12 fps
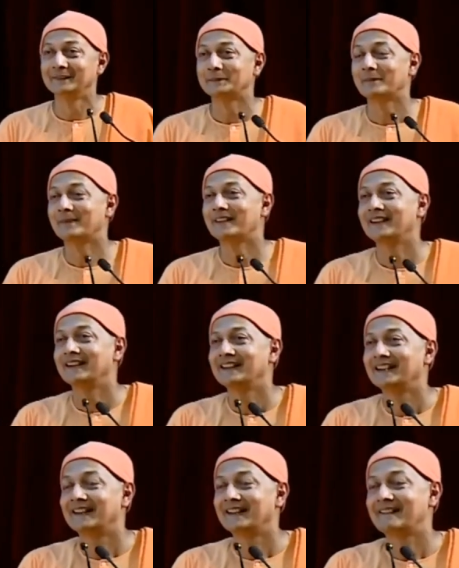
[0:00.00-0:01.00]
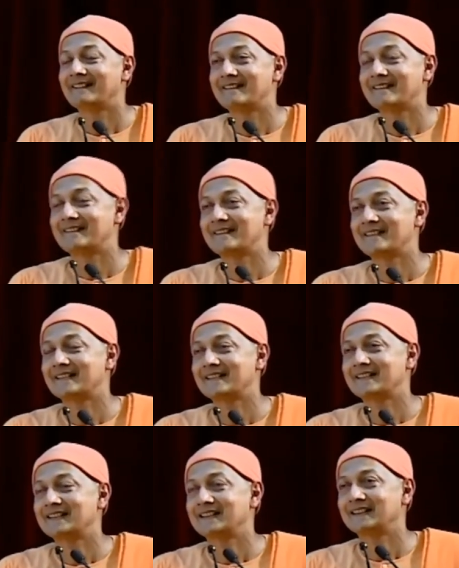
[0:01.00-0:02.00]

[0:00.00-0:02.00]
(silence)